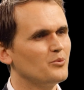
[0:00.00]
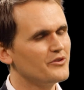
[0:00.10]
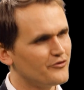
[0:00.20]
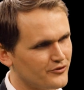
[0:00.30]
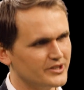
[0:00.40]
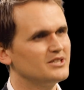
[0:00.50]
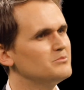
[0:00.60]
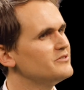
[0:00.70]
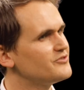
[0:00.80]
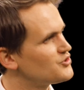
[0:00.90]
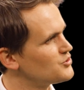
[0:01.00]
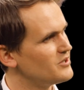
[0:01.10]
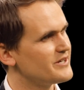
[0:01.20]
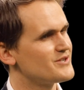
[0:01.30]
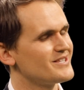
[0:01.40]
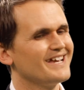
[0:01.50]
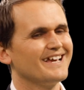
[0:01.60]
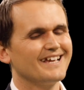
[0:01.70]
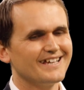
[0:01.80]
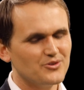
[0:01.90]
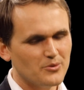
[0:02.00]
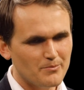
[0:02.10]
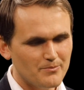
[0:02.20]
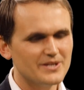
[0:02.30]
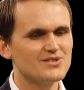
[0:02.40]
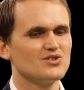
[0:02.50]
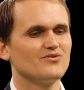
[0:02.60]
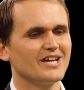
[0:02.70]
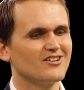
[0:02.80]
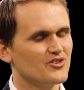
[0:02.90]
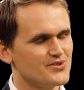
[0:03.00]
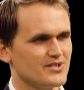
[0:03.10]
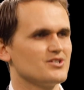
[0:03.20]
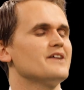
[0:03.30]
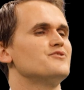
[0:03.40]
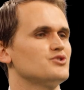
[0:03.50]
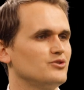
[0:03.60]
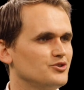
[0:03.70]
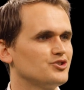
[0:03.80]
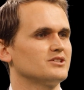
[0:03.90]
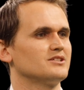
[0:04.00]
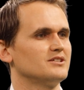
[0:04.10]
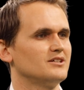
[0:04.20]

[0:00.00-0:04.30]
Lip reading: with freedom of choice. In the midst of that, God says, I have a solution.